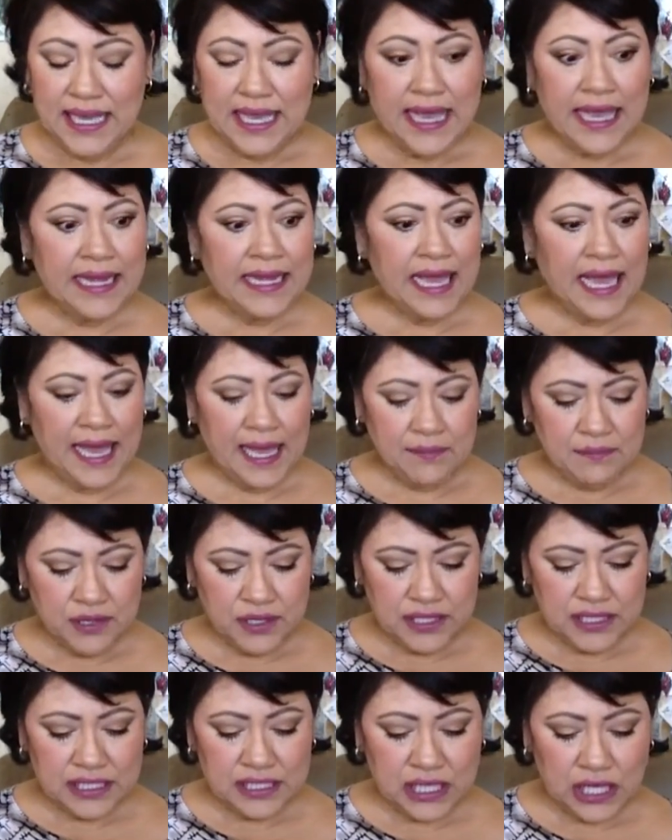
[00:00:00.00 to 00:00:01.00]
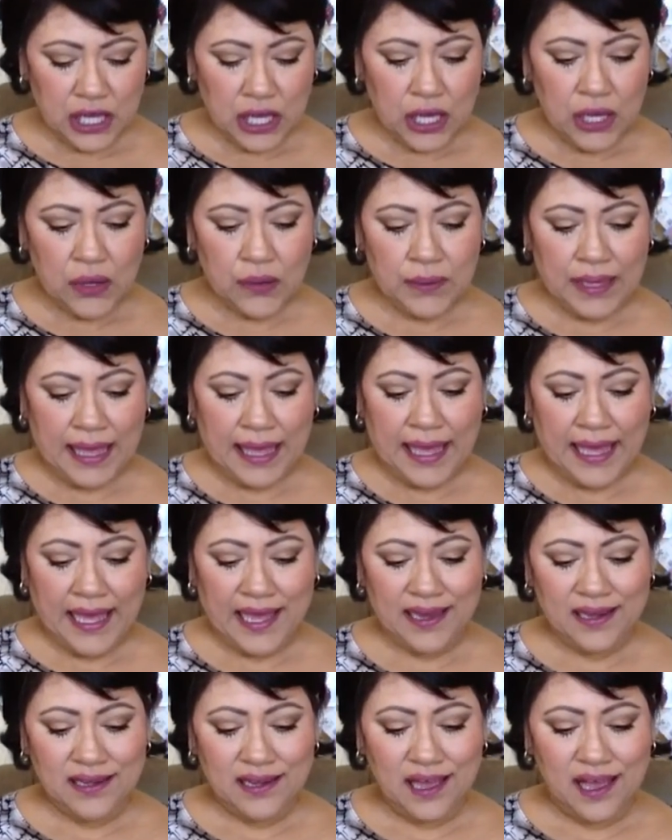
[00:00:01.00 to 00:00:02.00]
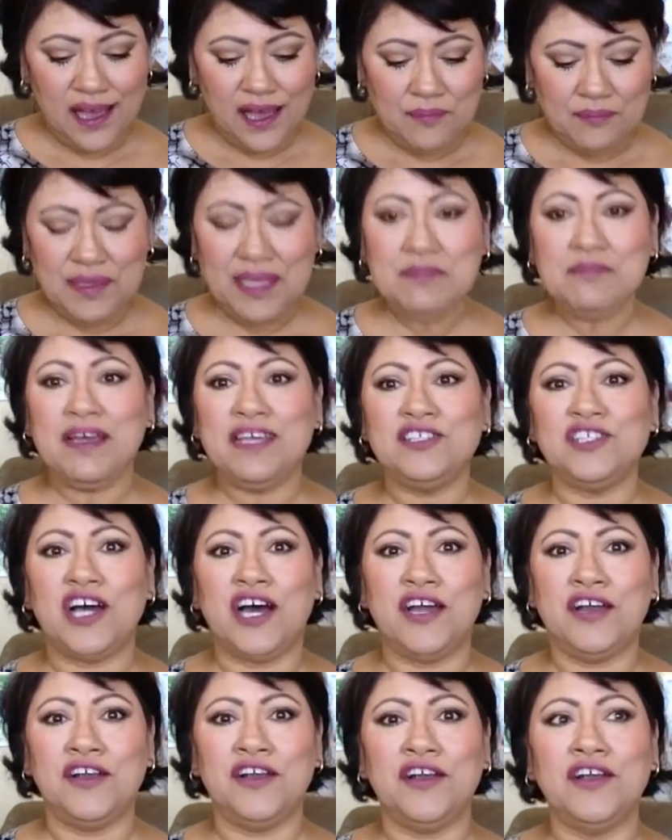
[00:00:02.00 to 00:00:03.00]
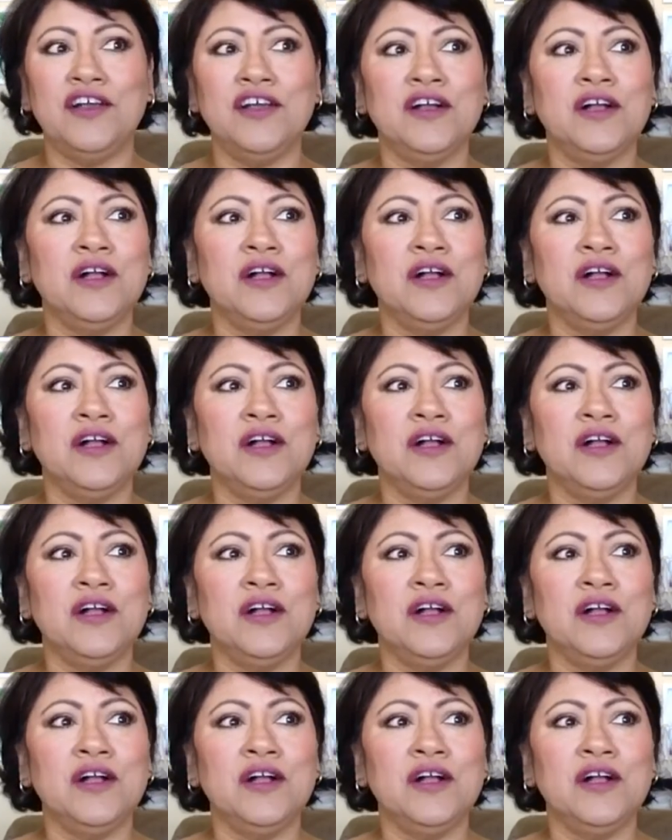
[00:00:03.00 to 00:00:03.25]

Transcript: And I'm going to go and uh, meet my daughter